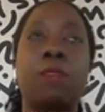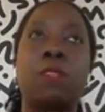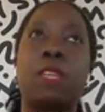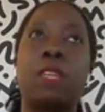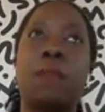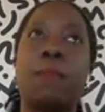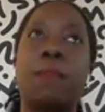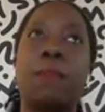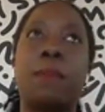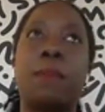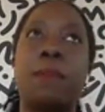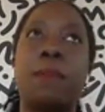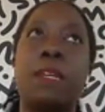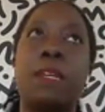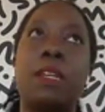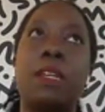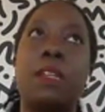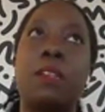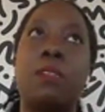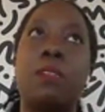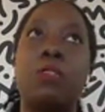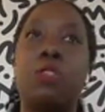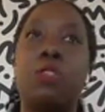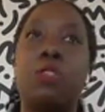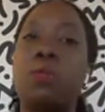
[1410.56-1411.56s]

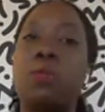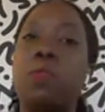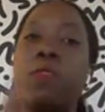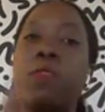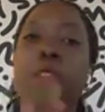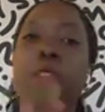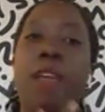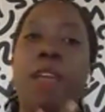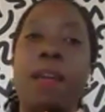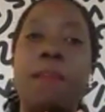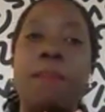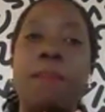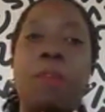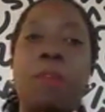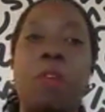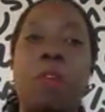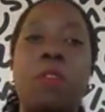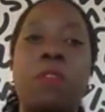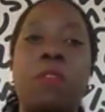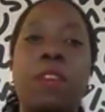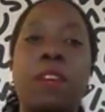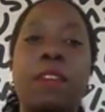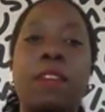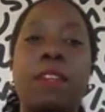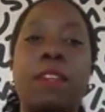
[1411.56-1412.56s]
maybe two of them
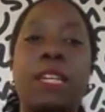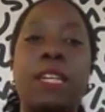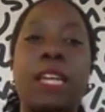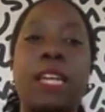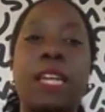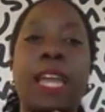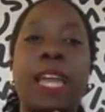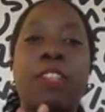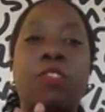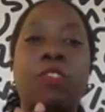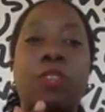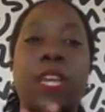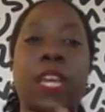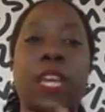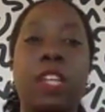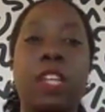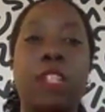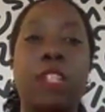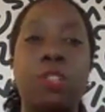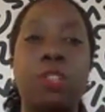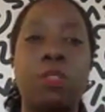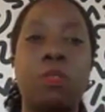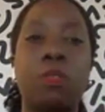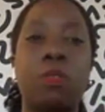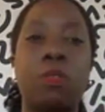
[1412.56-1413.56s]
are very
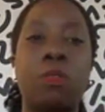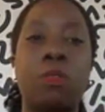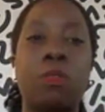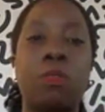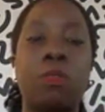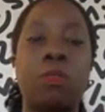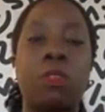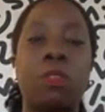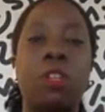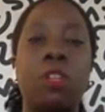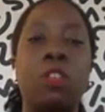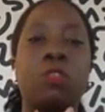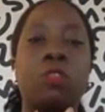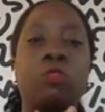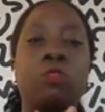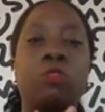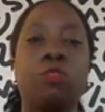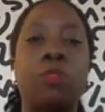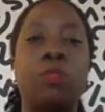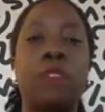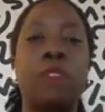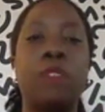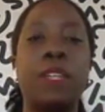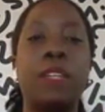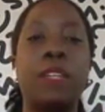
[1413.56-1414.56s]
educational
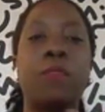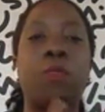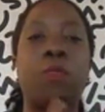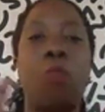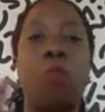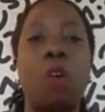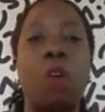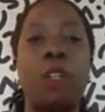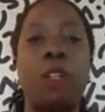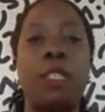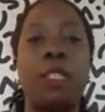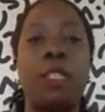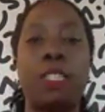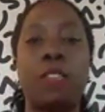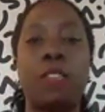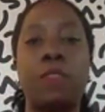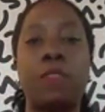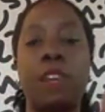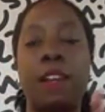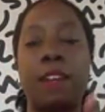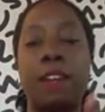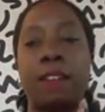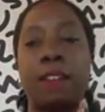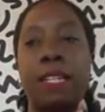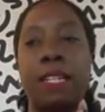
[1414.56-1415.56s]
driven. One is
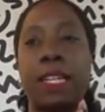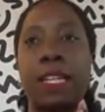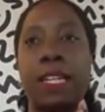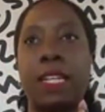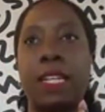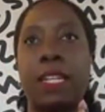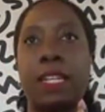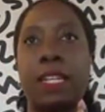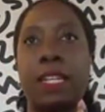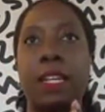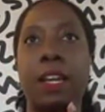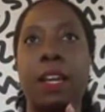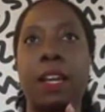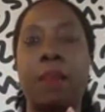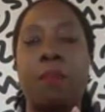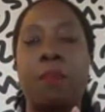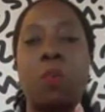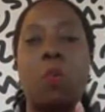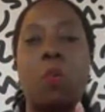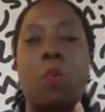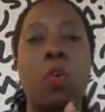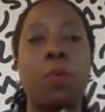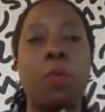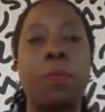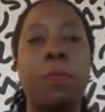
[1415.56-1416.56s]
very
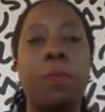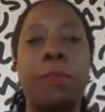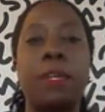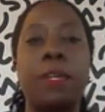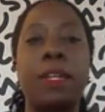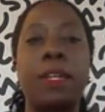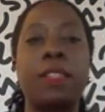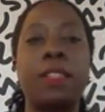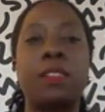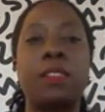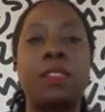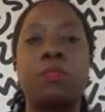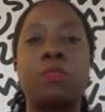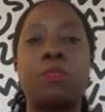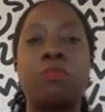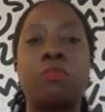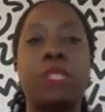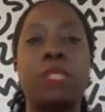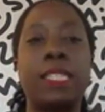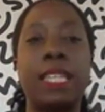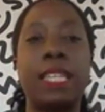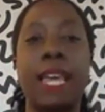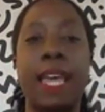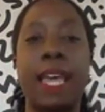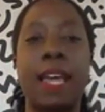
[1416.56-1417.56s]
corporate,
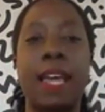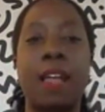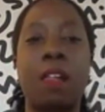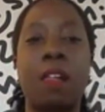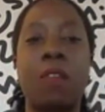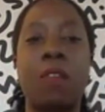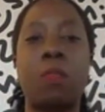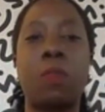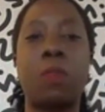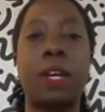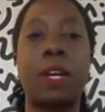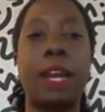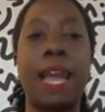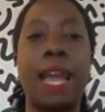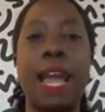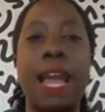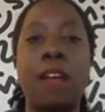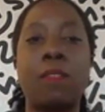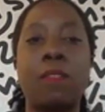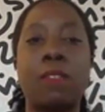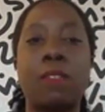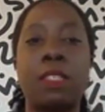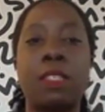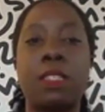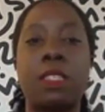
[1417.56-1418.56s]
retail,
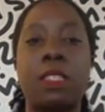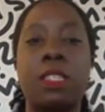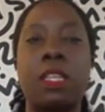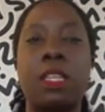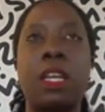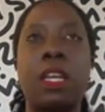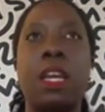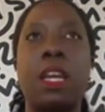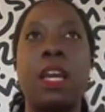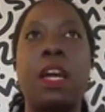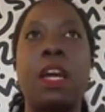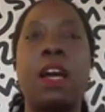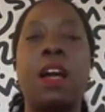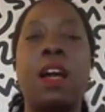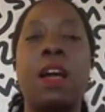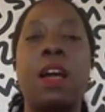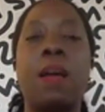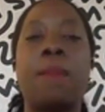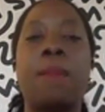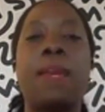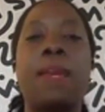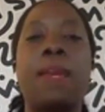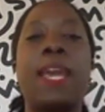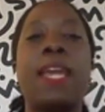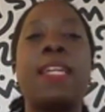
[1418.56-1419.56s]
warehouses.
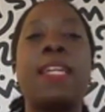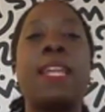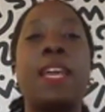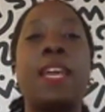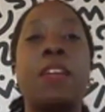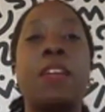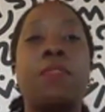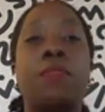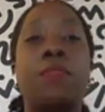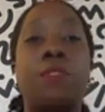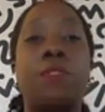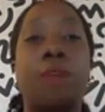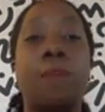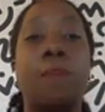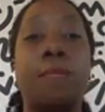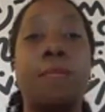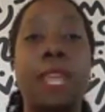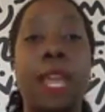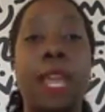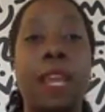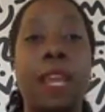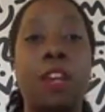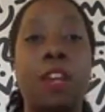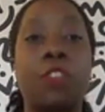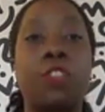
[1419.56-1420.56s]
And then from
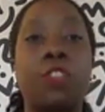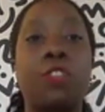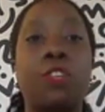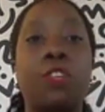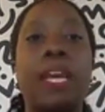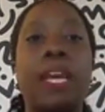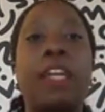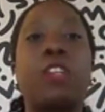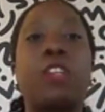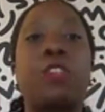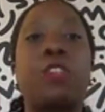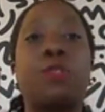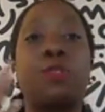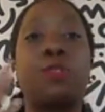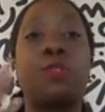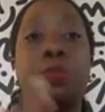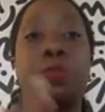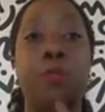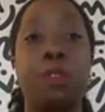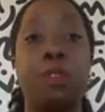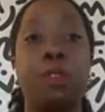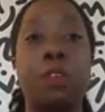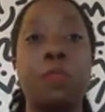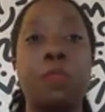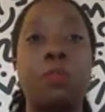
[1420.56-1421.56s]
there, you get your
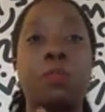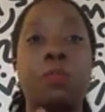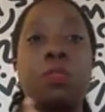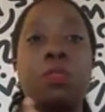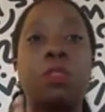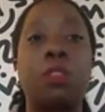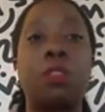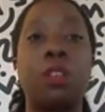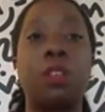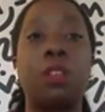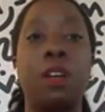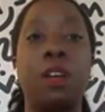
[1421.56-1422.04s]
studios.